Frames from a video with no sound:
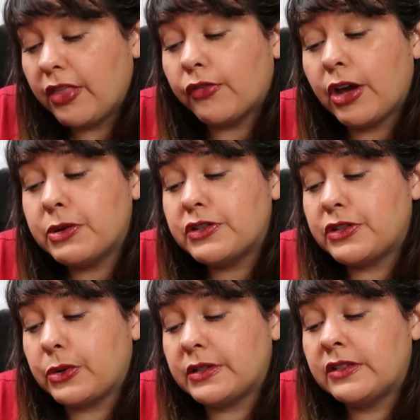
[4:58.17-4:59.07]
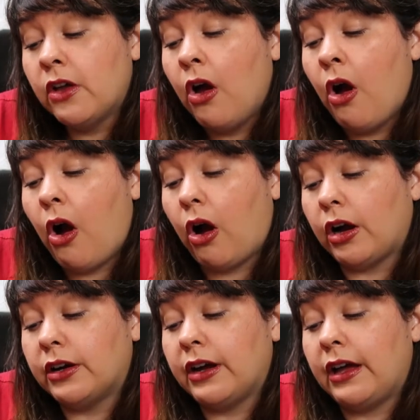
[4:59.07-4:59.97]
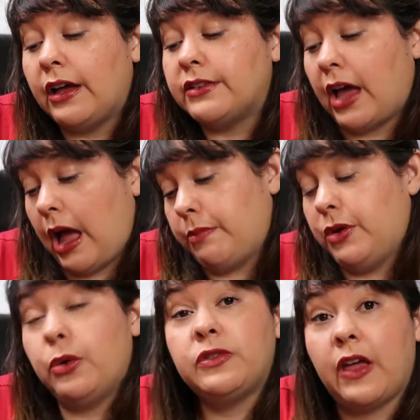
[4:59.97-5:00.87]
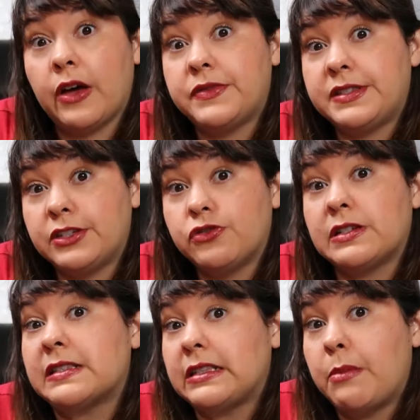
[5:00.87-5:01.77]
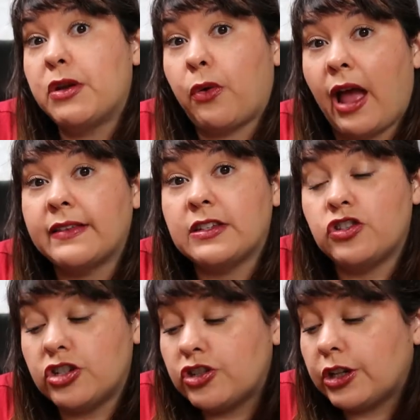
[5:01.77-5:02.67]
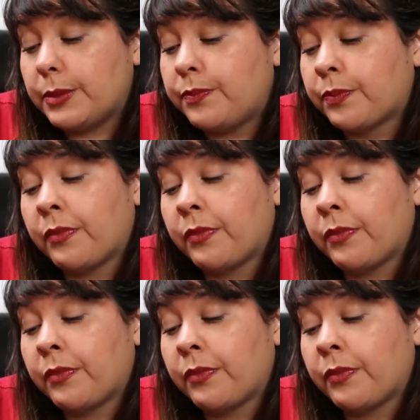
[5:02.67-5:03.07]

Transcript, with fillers: The fragrance notes are top notes of citrus, lemongrass, and ginger.